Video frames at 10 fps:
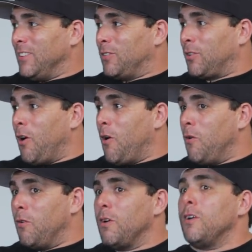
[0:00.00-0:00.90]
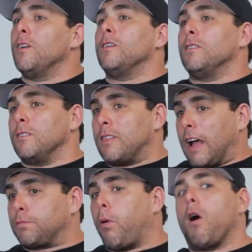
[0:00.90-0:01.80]
So
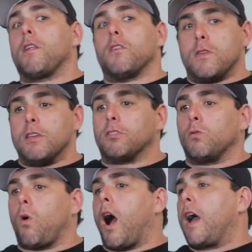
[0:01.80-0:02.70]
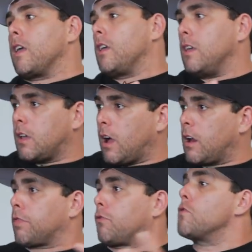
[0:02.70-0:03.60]
that's part of the reason why he kind
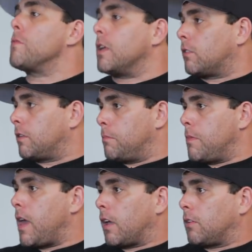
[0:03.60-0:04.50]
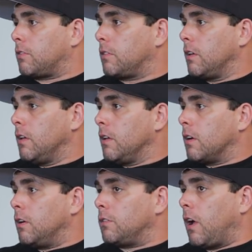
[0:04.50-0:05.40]
of threw me into the mix,
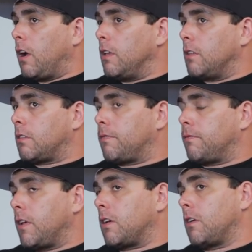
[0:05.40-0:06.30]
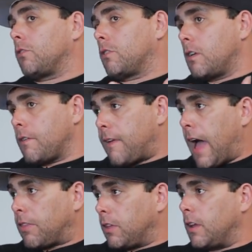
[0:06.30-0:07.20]
because he figured I was a good enough
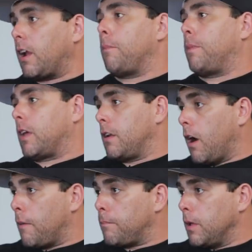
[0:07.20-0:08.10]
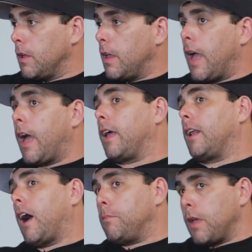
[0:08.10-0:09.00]
athlete. I'll pick it up. And
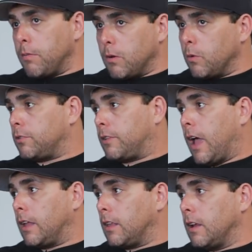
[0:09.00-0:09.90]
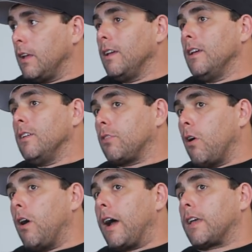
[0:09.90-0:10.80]
I'll be able to withstand it. So,
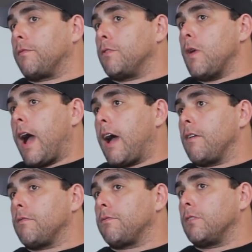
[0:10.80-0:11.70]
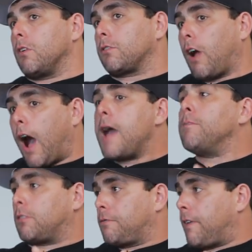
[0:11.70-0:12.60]
like, if you have, you know, time
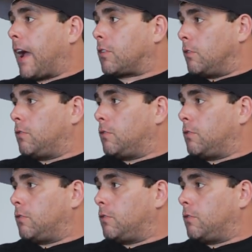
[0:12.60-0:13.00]
is a factor